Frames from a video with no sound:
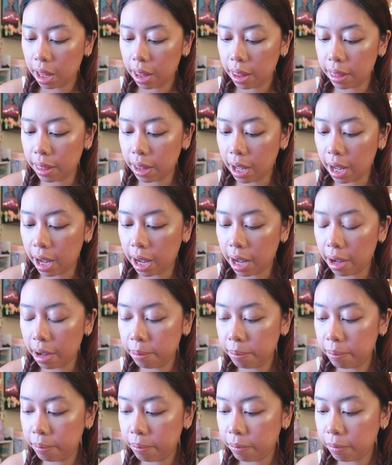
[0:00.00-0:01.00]
that
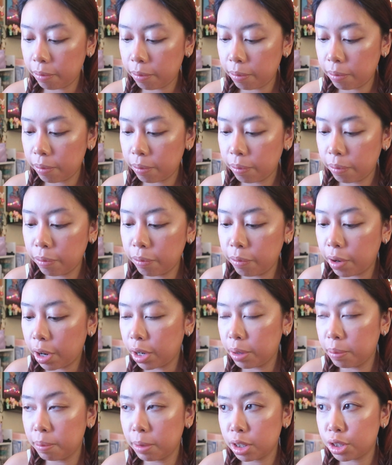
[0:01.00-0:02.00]
I'm
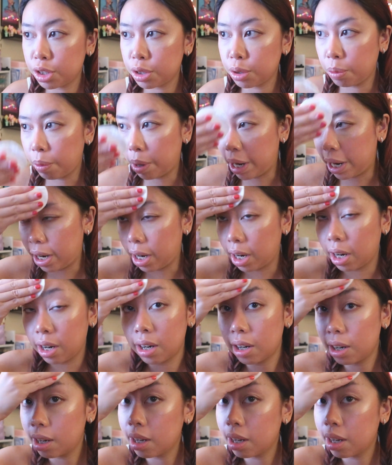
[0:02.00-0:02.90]
very much aware